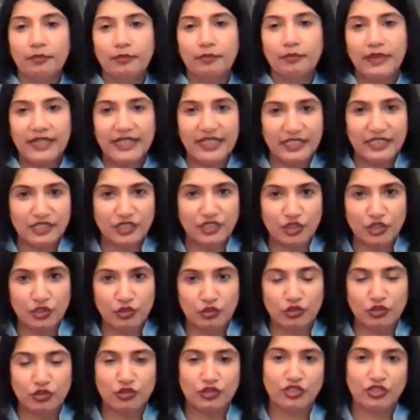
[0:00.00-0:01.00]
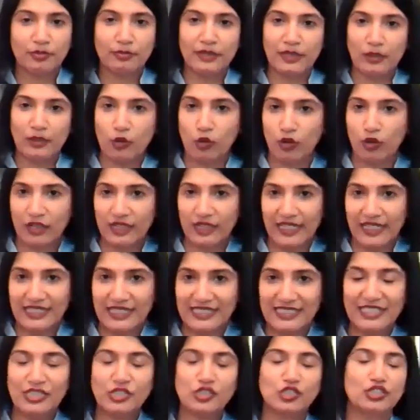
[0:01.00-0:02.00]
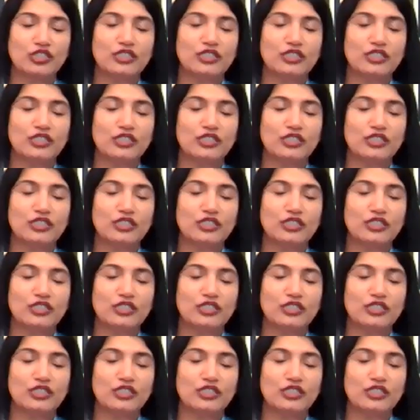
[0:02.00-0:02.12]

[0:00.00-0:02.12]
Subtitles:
big institutions or big organizations.